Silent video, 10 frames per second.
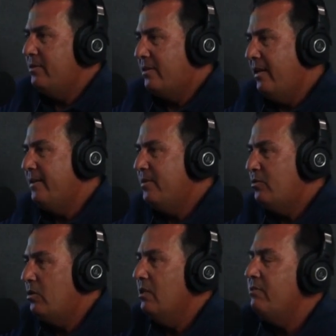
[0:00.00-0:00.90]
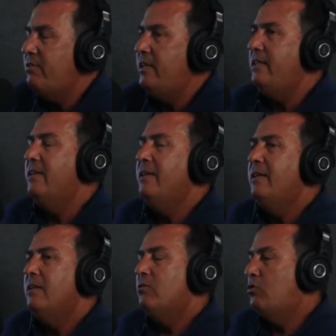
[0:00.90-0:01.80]
Okay, Johnny Levine
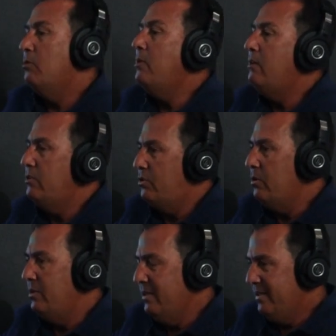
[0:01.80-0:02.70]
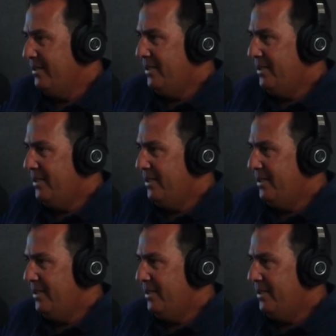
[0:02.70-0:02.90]
was from Arizona.